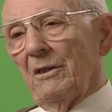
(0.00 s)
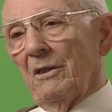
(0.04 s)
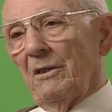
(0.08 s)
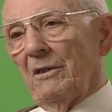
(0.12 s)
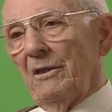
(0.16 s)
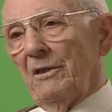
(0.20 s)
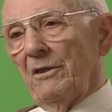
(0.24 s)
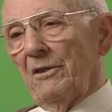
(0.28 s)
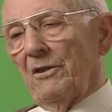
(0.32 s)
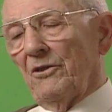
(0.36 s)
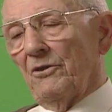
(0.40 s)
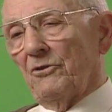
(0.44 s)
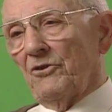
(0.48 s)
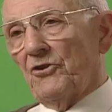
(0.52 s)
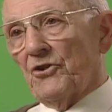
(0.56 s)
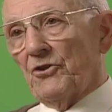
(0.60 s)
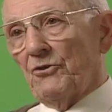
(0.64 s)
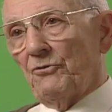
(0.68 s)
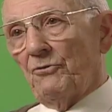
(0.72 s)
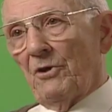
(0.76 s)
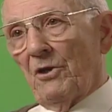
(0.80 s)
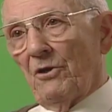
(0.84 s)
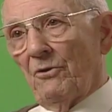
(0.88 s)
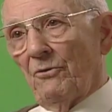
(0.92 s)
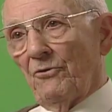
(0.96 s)
in the
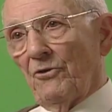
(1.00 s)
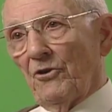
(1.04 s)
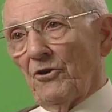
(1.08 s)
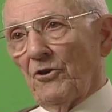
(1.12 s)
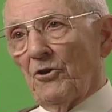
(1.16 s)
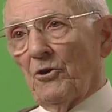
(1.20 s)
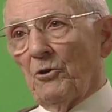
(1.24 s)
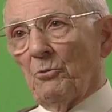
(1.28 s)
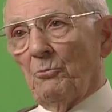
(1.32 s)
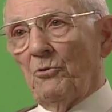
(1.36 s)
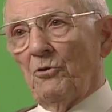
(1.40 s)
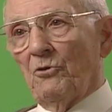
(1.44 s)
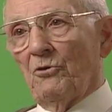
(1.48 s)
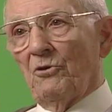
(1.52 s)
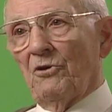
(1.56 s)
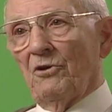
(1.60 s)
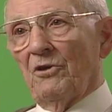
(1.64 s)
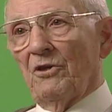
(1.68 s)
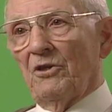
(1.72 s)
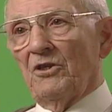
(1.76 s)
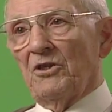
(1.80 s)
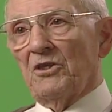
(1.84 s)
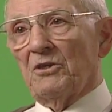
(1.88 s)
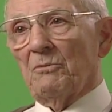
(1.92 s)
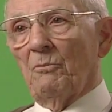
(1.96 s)
surrounding
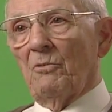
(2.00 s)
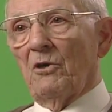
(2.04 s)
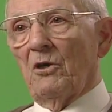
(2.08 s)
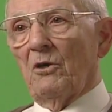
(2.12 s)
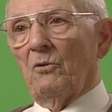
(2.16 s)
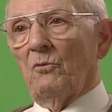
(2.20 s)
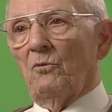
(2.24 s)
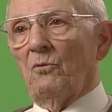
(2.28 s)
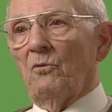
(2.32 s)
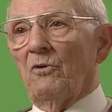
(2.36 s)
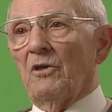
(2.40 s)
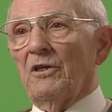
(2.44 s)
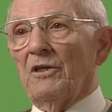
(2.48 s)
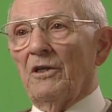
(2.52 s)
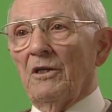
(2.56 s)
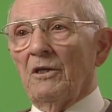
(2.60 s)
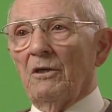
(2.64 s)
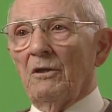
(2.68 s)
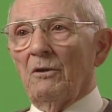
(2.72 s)
communities about what